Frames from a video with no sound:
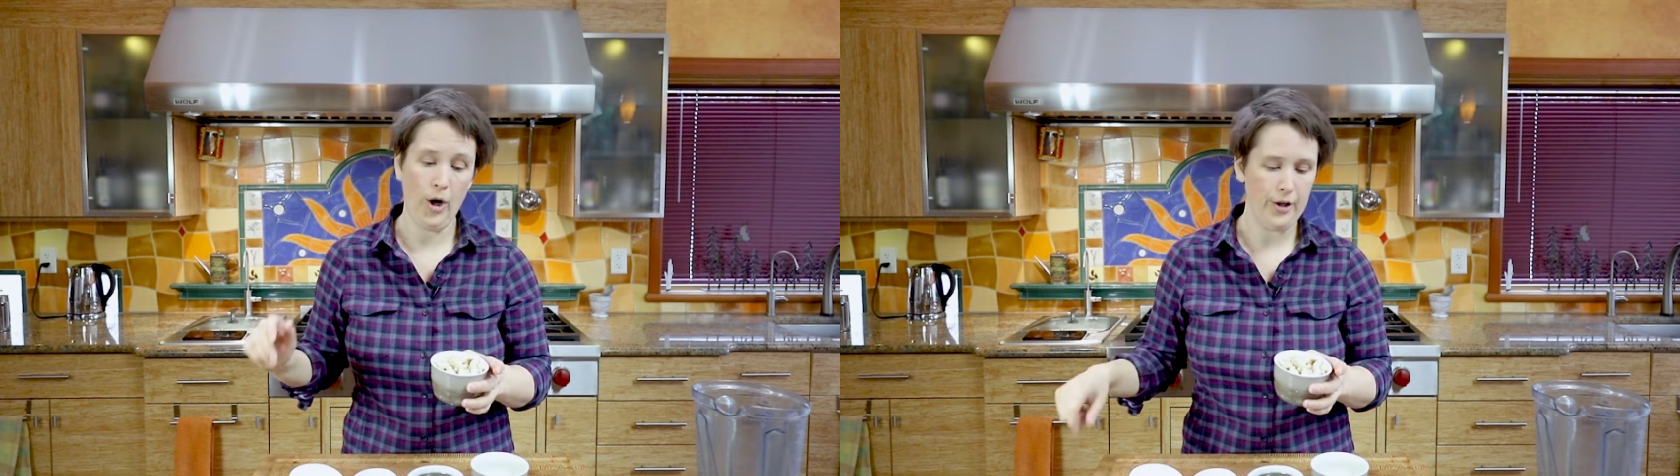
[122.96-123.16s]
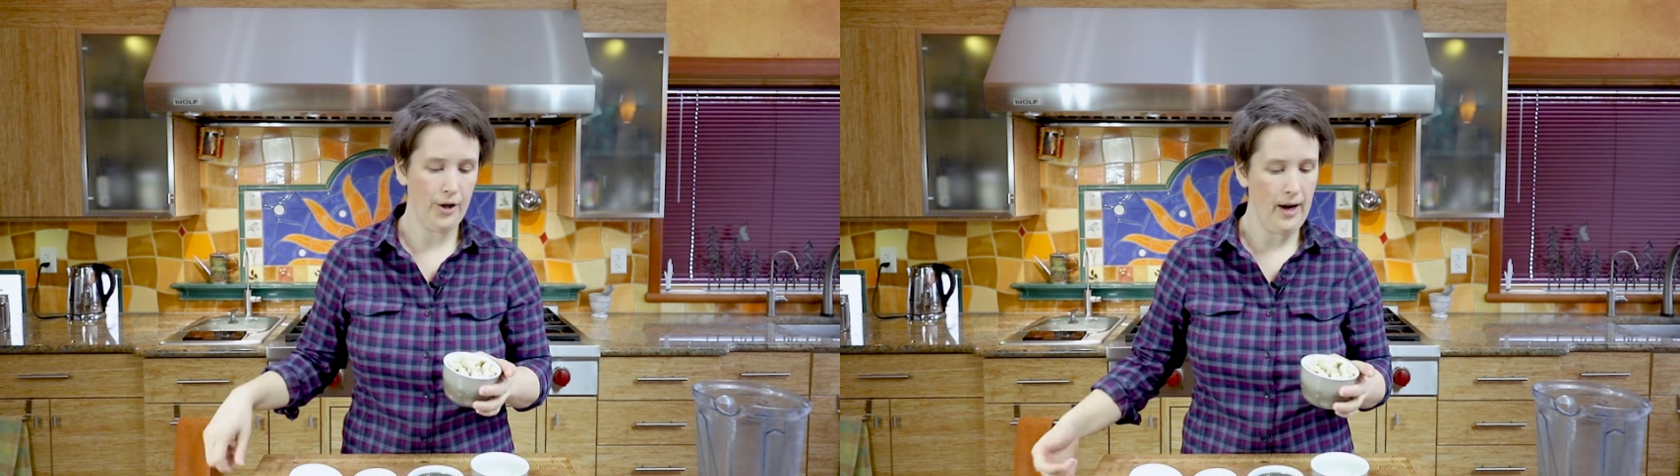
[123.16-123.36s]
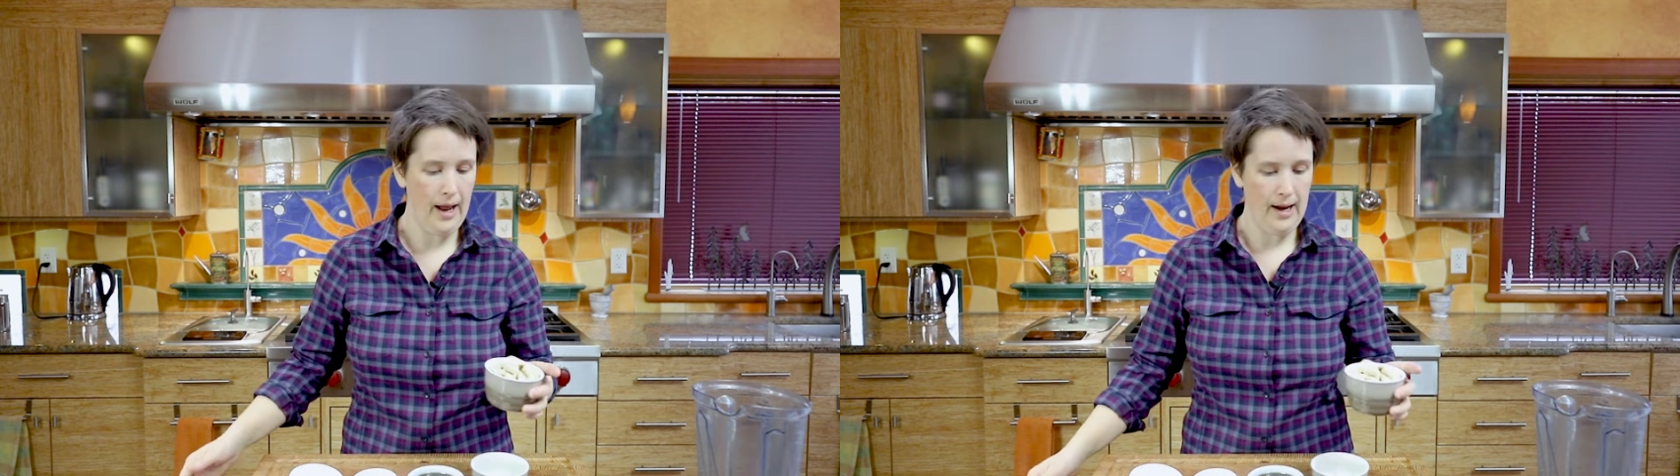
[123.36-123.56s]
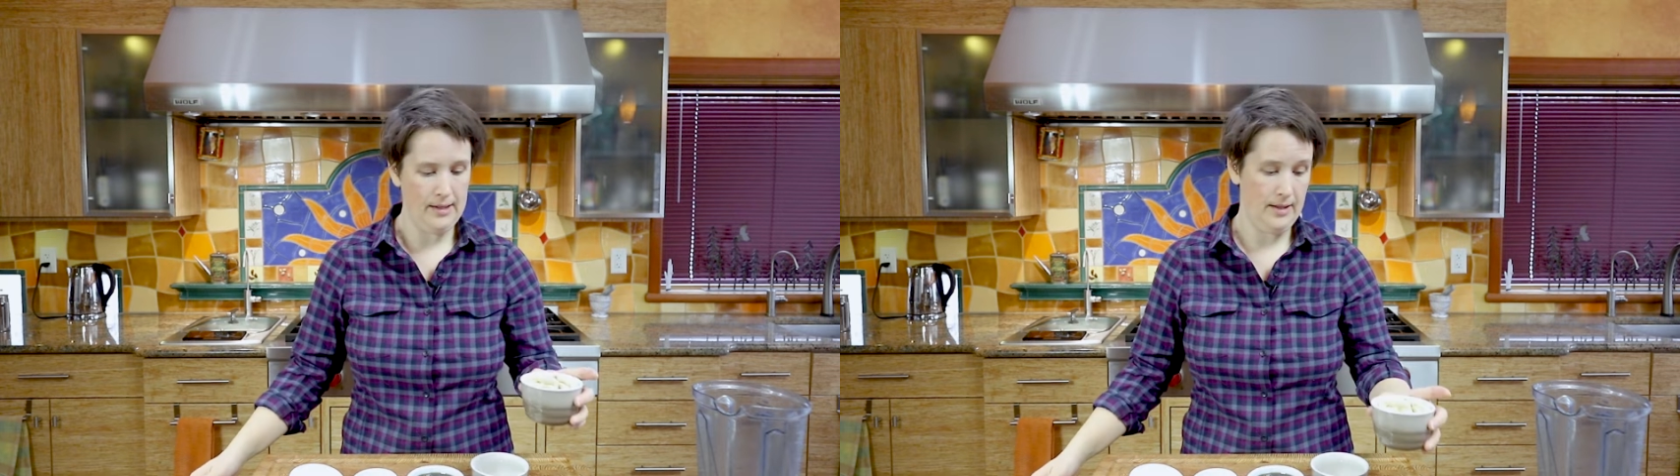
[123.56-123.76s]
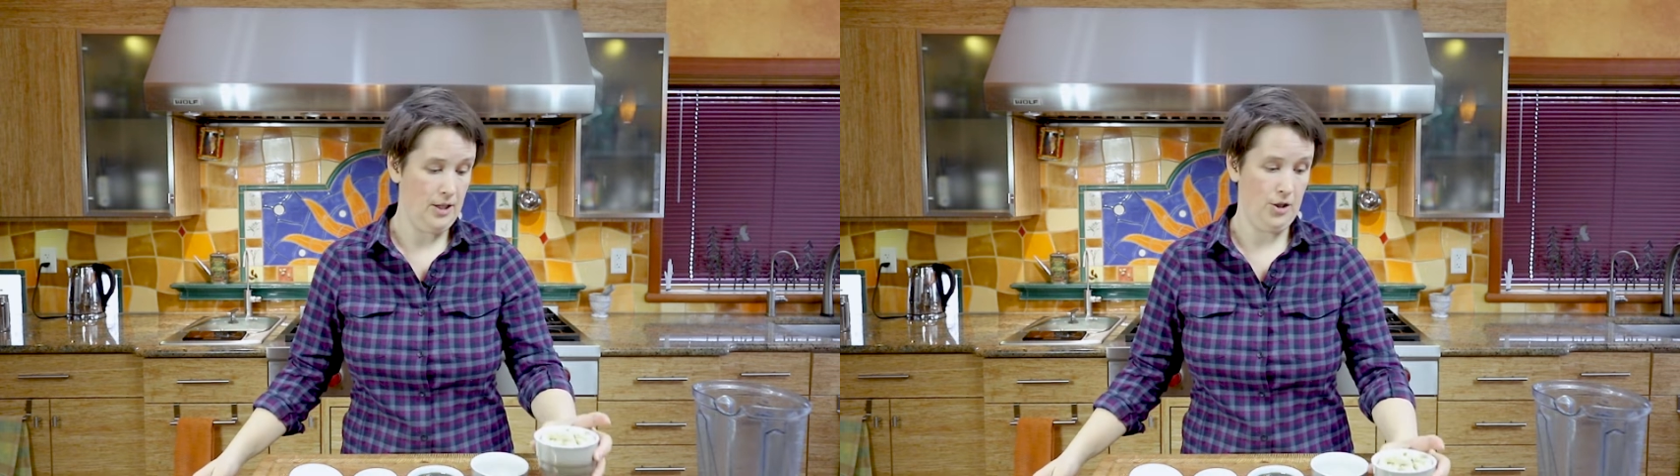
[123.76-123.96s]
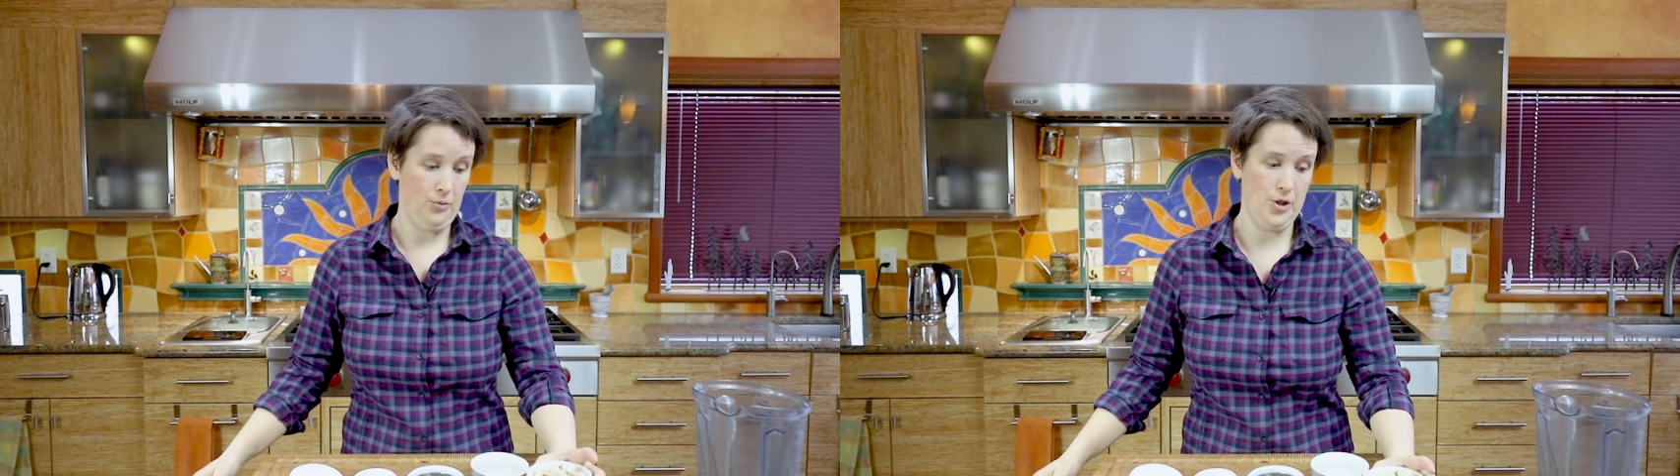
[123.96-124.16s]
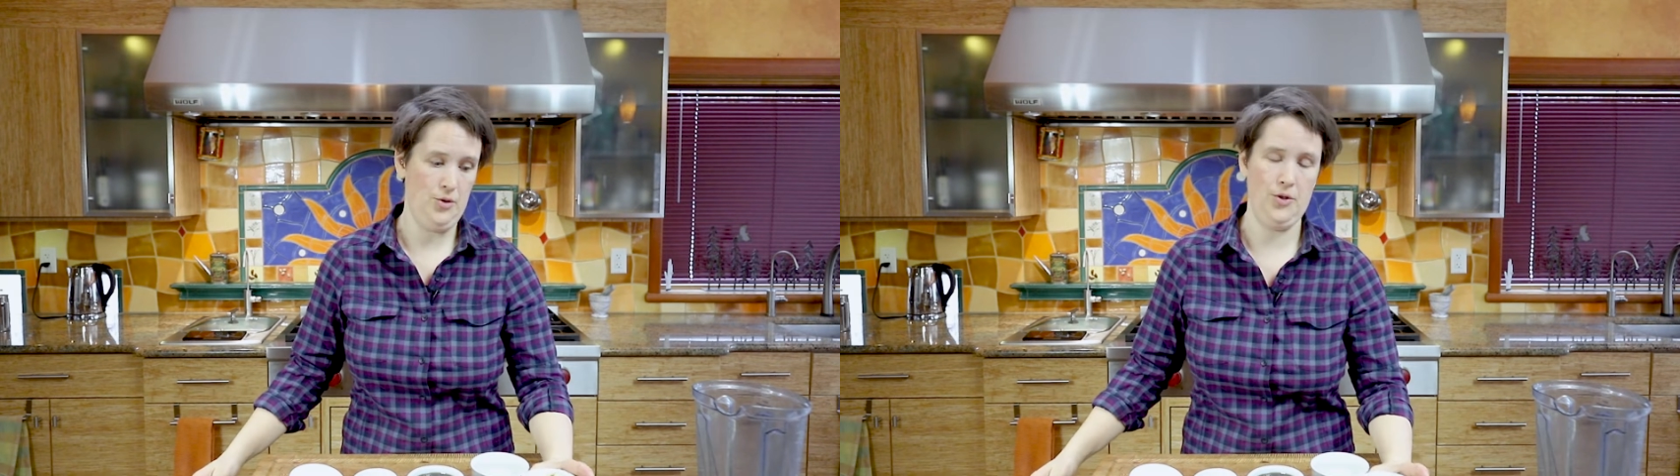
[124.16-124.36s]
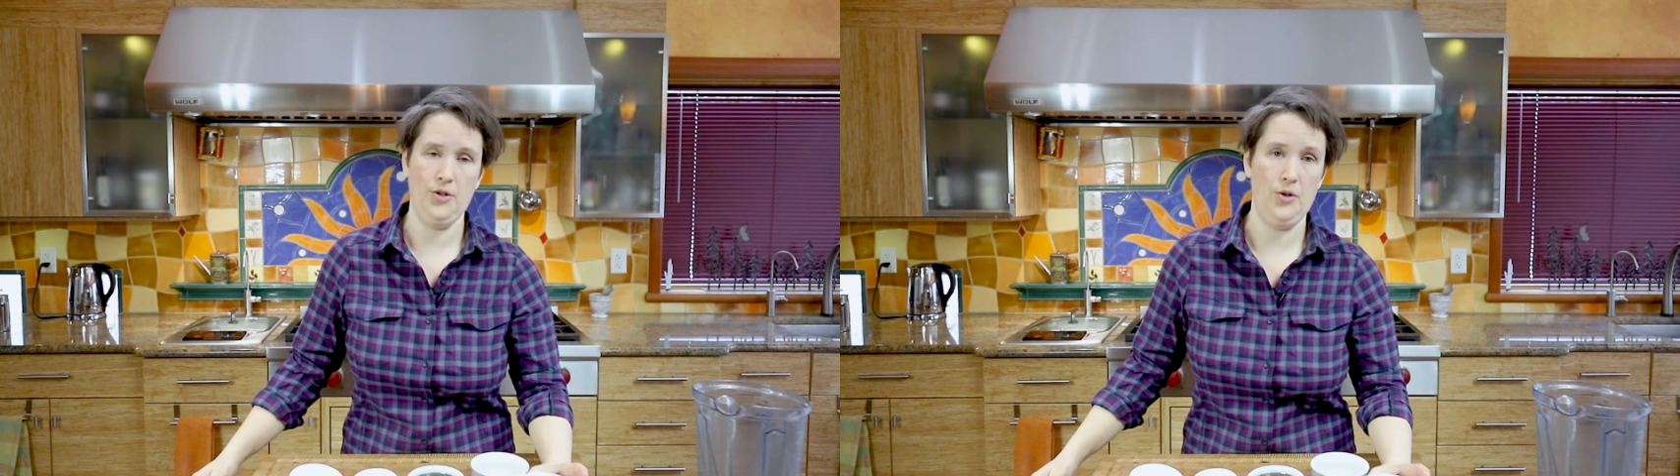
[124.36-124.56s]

water, and then you can reduce your